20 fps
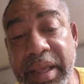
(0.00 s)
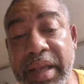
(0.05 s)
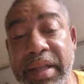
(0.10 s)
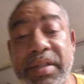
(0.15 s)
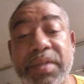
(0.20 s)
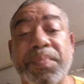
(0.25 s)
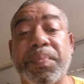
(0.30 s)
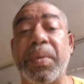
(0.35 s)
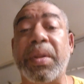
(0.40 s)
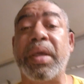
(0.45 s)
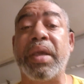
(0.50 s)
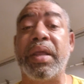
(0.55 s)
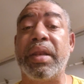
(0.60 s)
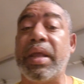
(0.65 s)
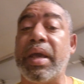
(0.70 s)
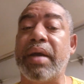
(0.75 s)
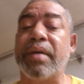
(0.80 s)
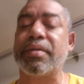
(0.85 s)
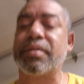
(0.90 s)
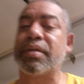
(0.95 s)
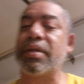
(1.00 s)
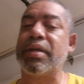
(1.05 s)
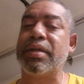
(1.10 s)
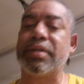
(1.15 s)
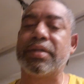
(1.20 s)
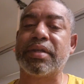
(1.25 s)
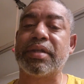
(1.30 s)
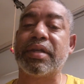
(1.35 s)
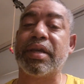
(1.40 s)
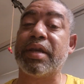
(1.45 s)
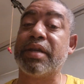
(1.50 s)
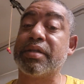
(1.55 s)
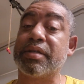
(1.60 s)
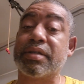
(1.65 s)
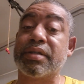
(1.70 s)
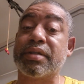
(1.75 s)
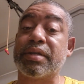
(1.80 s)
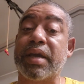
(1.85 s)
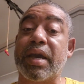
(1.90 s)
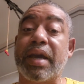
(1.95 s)
that's playing out in today's
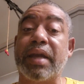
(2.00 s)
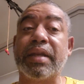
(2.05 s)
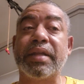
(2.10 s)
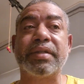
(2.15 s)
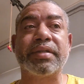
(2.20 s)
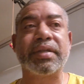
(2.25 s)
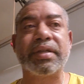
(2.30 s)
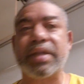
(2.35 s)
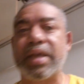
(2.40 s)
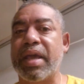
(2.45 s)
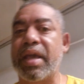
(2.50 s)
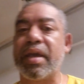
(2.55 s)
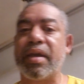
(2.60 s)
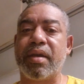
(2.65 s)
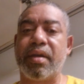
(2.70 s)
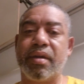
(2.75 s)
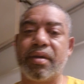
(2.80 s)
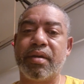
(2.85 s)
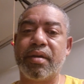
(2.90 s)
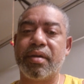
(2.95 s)
society today.